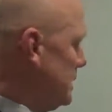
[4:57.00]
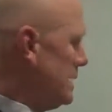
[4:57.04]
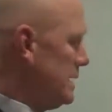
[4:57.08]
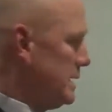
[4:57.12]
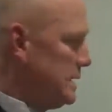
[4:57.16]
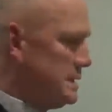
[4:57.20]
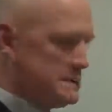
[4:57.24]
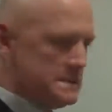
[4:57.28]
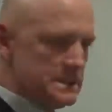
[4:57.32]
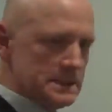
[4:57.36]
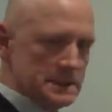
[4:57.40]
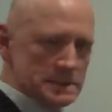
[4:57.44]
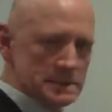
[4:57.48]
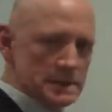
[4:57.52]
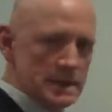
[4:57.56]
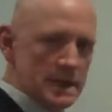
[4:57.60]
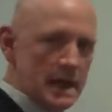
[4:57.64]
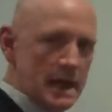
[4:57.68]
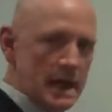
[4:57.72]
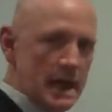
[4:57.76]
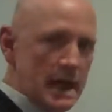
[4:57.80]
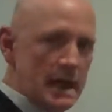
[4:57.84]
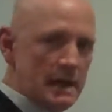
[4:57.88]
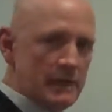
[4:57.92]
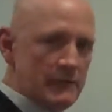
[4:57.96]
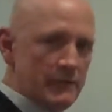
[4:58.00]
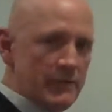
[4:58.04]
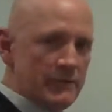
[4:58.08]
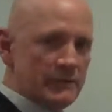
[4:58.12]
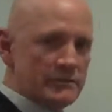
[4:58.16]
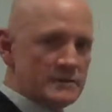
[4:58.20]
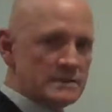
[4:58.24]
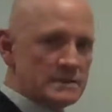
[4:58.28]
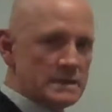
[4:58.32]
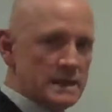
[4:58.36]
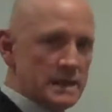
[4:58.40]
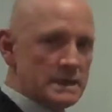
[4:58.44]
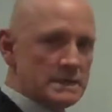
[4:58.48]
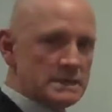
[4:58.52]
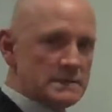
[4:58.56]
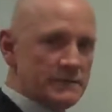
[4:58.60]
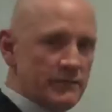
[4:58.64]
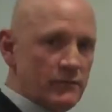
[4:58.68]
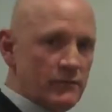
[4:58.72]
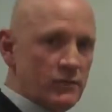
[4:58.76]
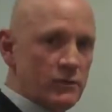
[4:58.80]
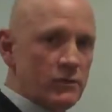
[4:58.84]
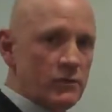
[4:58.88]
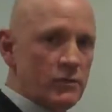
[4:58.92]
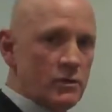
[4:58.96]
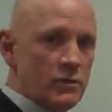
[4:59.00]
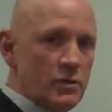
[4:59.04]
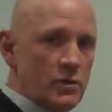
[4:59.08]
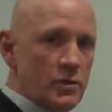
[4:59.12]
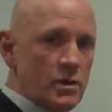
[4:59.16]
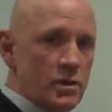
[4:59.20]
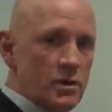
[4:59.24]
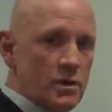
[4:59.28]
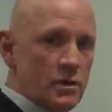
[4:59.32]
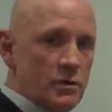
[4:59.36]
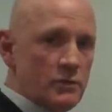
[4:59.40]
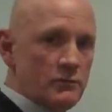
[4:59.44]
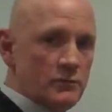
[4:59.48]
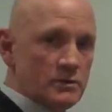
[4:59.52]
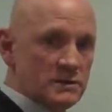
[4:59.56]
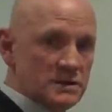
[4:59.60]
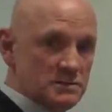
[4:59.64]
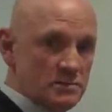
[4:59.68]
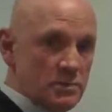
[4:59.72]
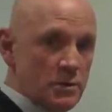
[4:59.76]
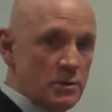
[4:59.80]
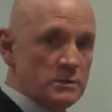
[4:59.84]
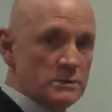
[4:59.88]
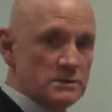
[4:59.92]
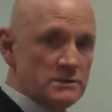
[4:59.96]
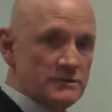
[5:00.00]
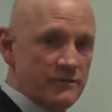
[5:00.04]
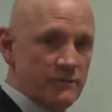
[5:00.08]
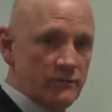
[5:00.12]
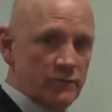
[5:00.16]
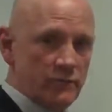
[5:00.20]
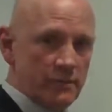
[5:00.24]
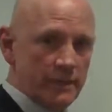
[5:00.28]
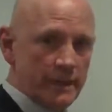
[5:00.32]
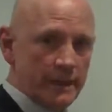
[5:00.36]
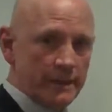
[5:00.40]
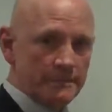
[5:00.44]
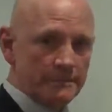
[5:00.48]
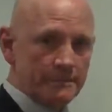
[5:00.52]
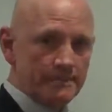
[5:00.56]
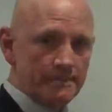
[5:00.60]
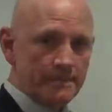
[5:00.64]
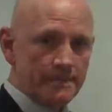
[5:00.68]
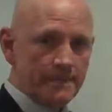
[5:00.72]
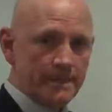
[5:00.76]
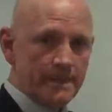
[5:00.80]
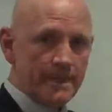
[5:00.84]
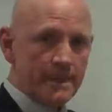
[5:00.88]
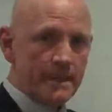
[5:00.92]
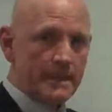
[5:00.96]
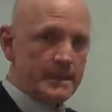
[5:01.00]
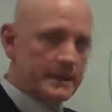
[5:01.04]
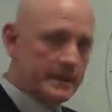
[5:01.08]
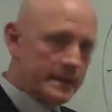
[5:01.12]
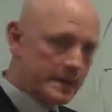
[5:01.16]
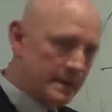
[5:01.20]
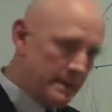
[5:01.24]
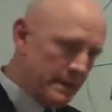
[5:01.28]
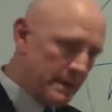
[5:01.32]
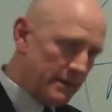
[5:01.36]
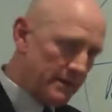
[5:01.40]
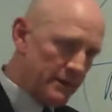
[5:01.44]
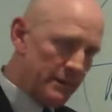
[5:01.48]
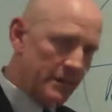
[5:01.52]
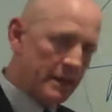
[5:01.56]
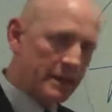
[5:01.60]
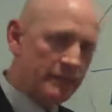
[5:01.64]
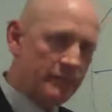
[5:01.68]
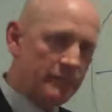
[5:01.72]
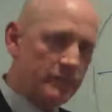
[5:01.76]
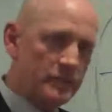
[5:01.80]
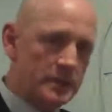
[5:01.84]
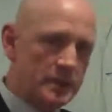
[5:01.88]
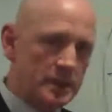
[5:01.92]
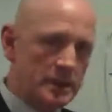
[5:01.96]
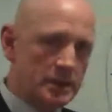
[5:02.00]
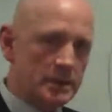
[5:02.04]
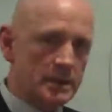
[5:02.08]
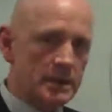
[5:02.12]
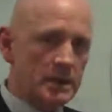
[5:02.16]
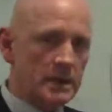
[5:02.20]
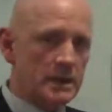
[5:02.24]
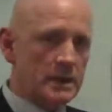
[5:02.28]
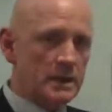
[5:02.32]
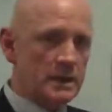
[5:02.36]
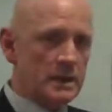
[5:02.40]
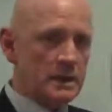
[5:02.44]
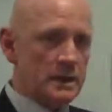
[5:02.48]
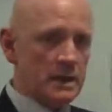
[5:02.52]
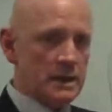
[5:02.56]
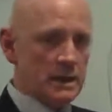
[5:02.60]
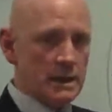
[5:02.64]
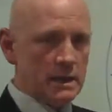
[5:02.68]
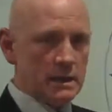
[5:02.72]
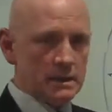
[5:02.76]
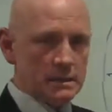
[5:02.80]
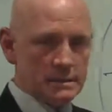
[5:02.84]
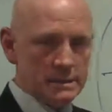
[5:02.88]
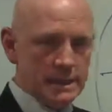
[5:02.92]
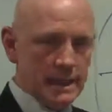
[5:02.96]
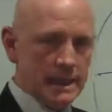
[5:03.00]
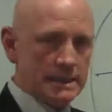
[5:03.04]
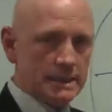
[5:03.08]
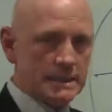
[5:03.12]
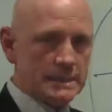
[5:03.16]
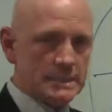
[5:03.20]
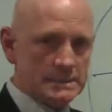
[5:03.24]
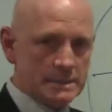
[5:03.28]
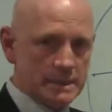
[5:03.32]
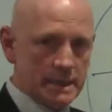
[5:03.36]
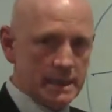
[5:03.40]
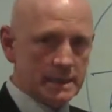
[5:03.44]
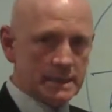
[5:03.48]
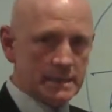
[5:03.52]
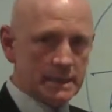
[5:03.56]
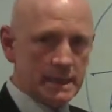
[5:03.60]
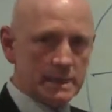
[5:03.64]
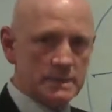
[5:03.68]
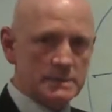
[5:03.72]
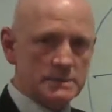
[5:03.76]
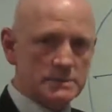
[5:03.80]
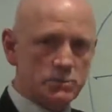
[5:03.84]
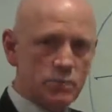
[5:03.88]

is this RF stands for response format. Now thankfully tenders nowadays,